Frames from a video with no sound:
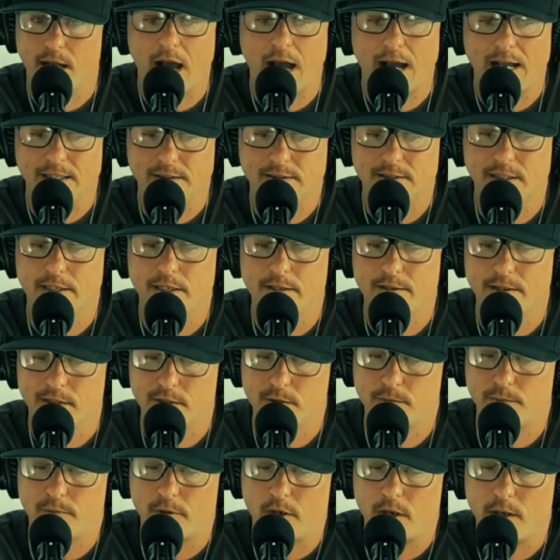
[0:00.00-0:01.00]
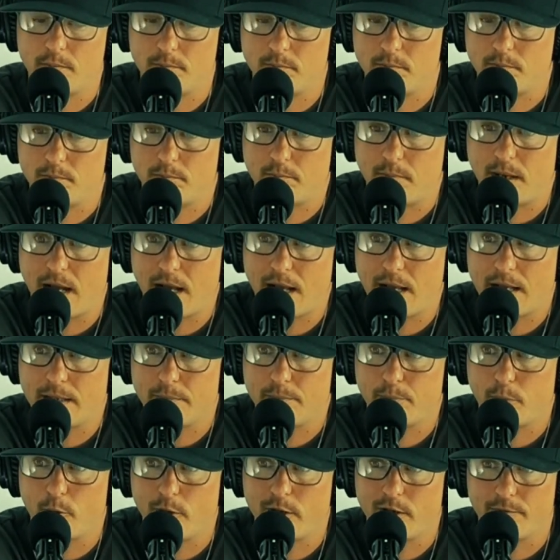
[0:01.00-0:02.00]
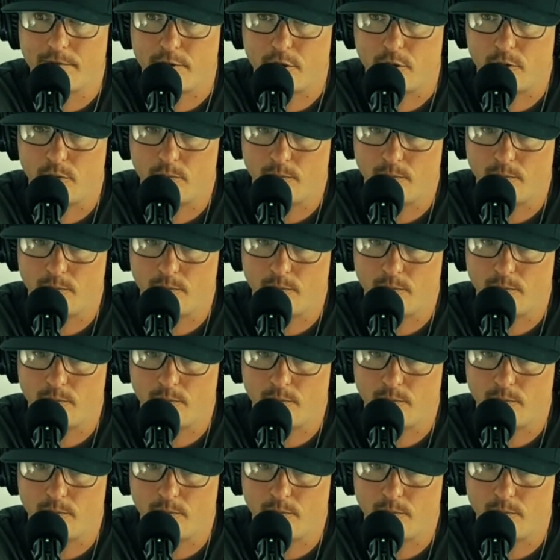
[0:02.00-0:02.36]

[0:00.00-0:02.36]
I tell you this, from my point of view,